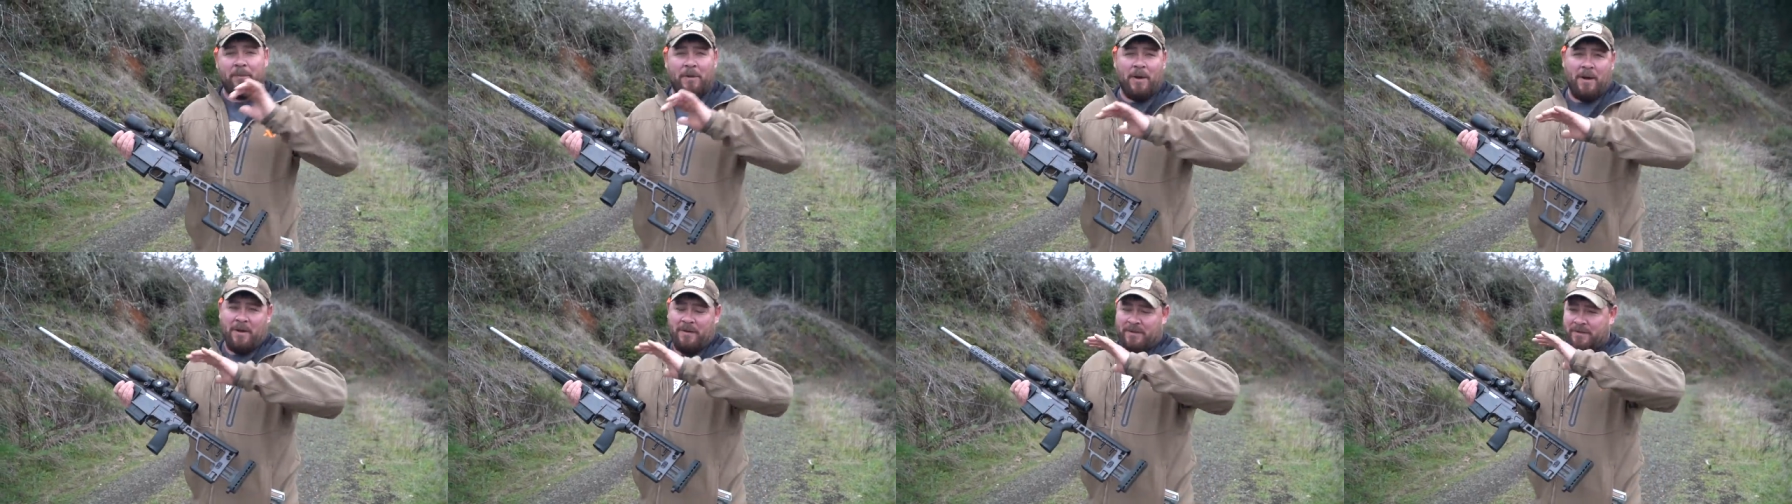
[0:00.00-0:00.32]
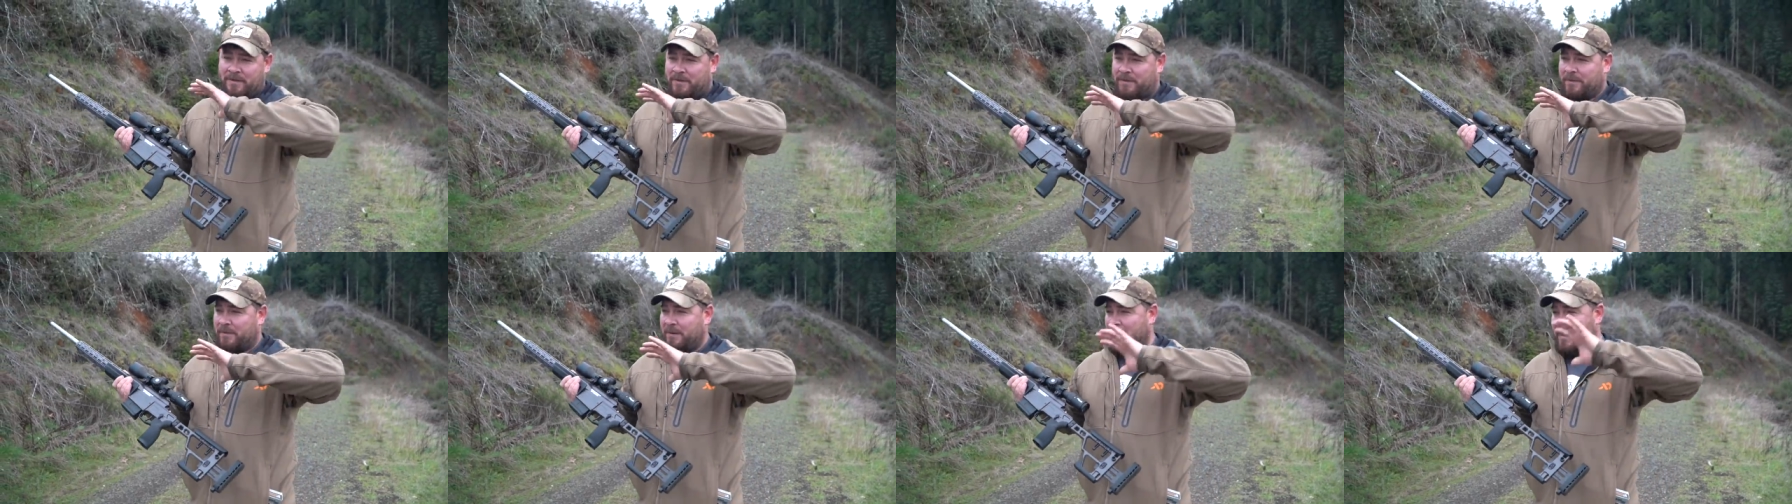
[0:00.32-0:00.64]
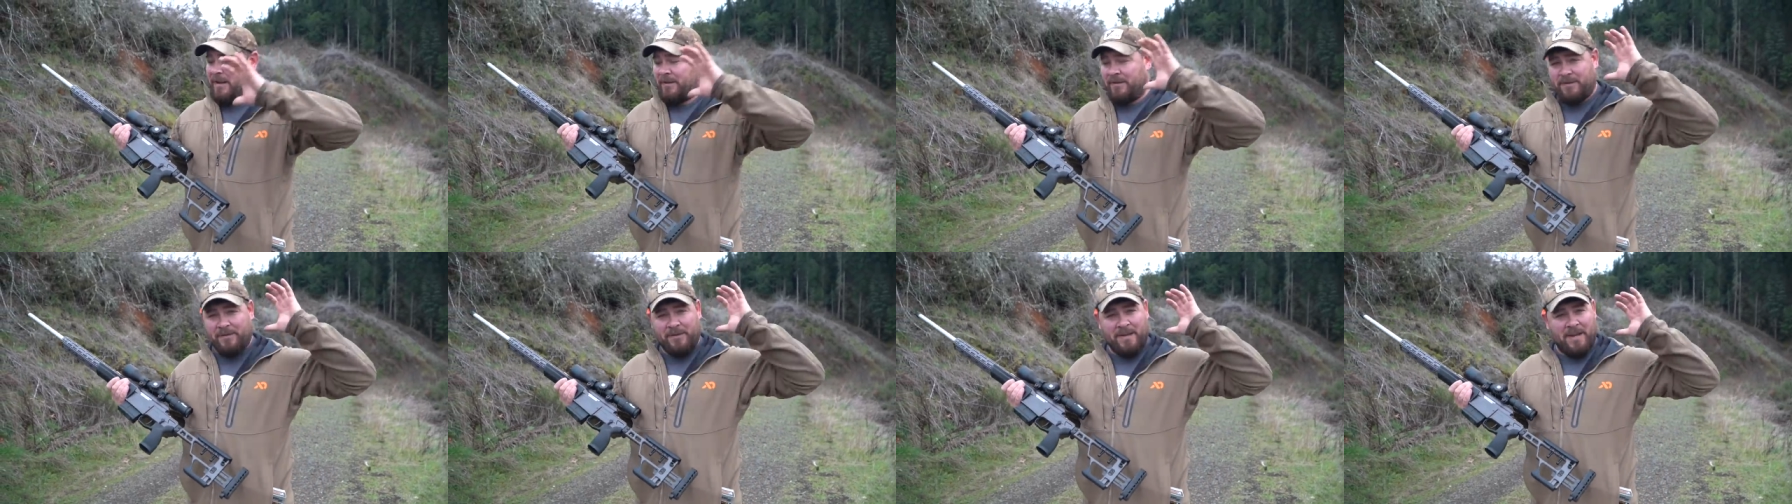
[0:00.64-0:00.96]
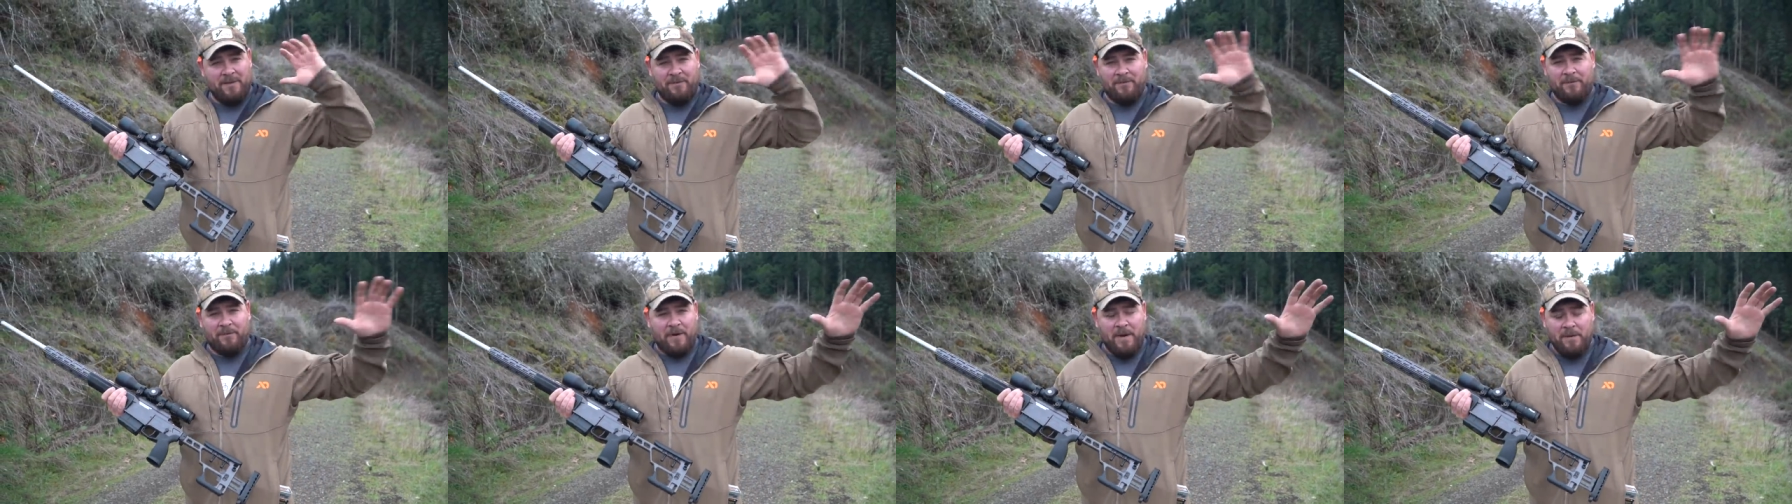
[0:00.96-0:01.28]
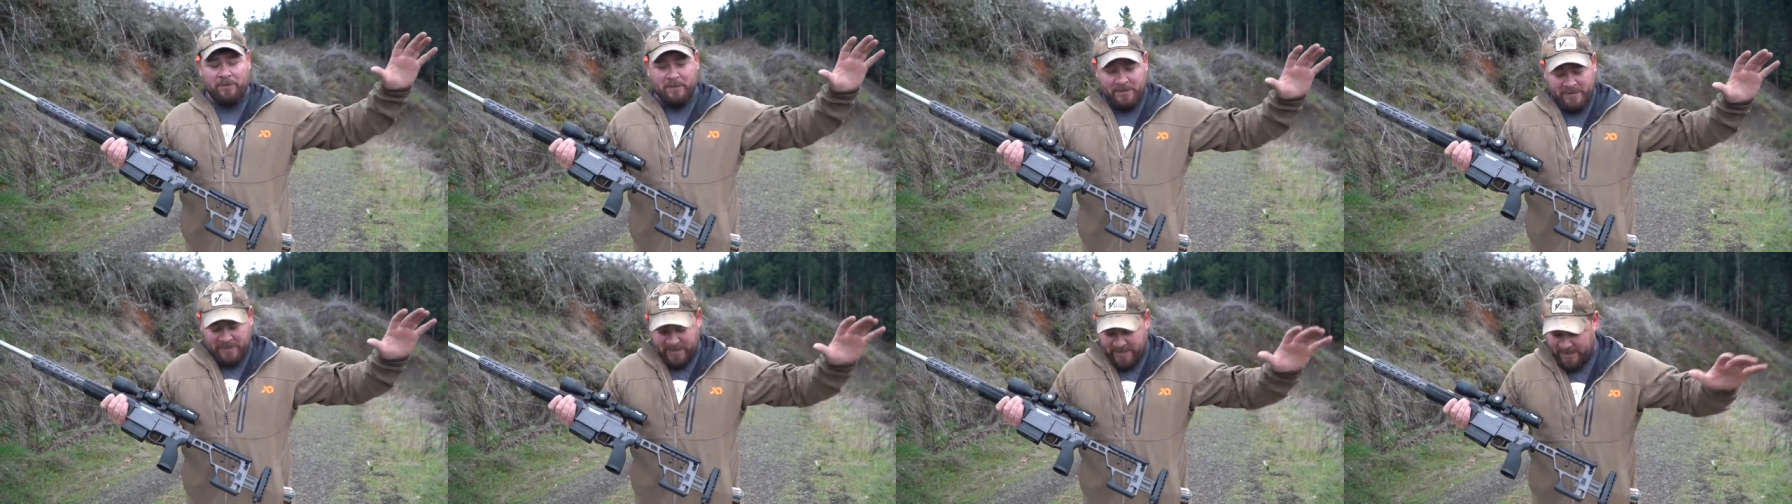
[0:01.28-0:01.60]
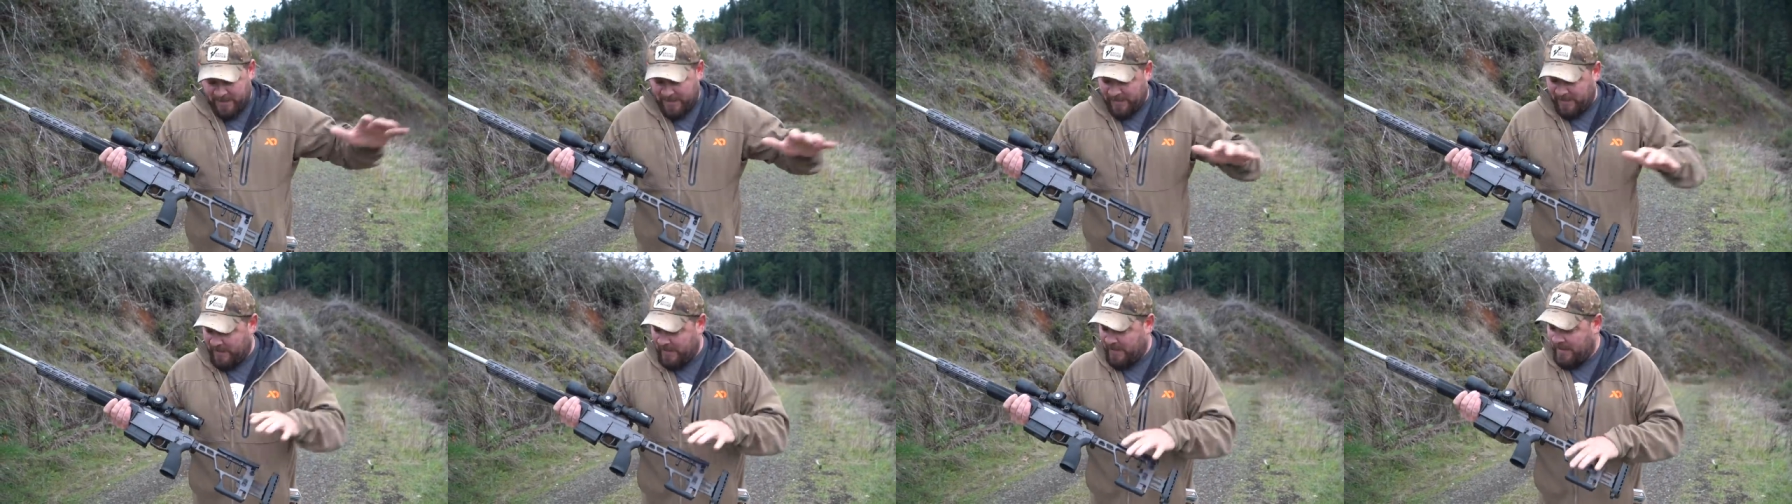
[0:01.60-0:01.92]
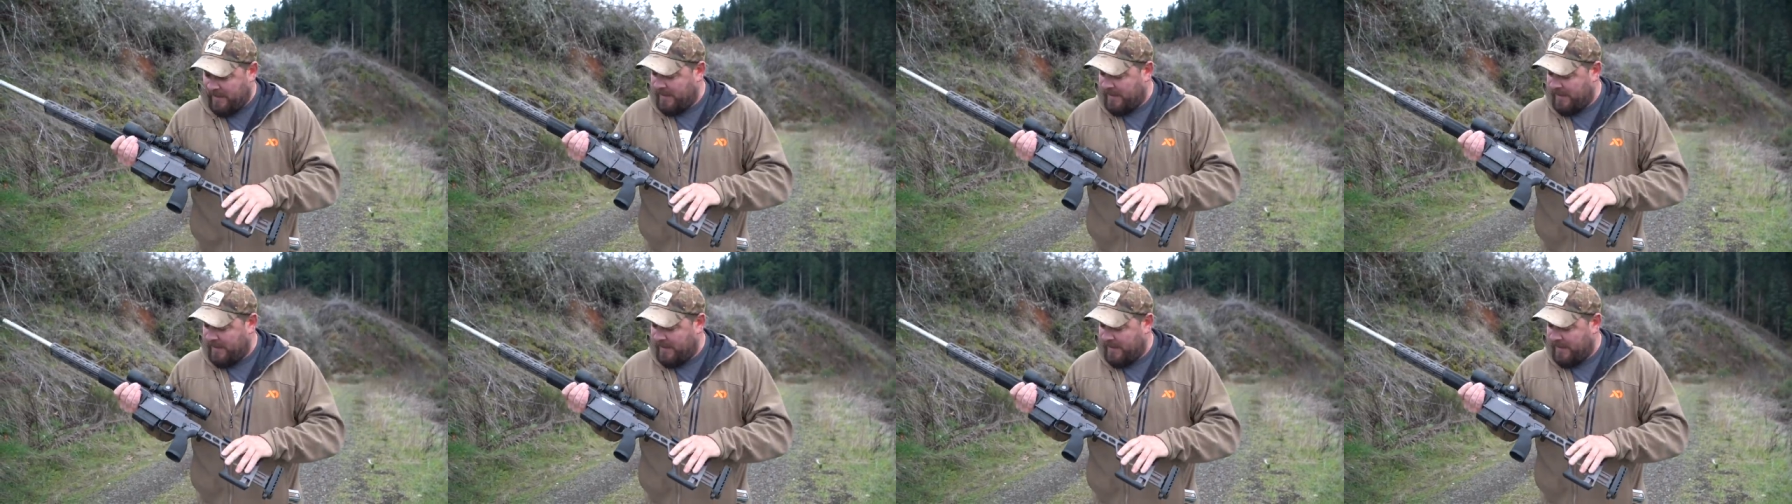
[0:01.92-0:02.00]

box, straight sent from SIG.